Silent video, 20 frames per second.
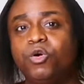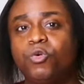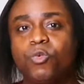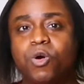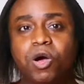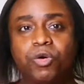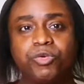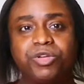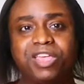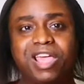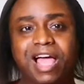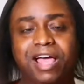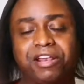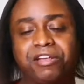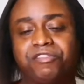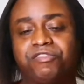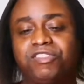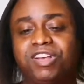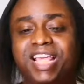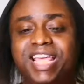where we
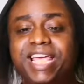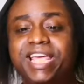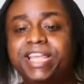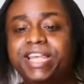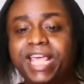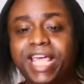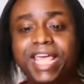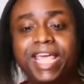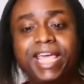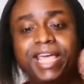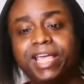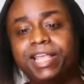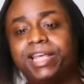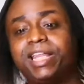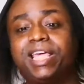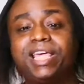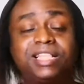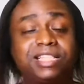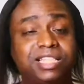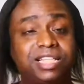kind of lead
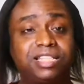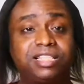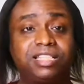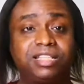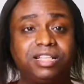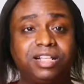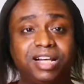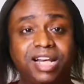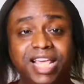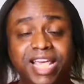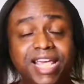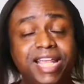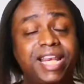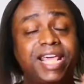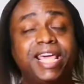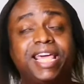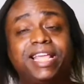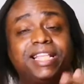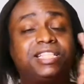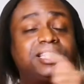
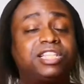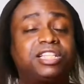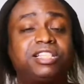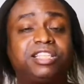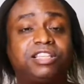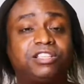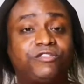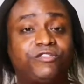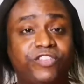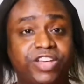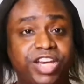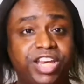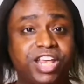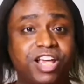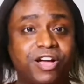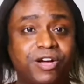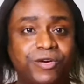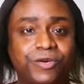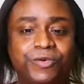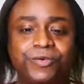into this
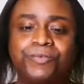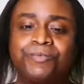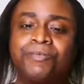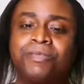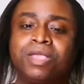video,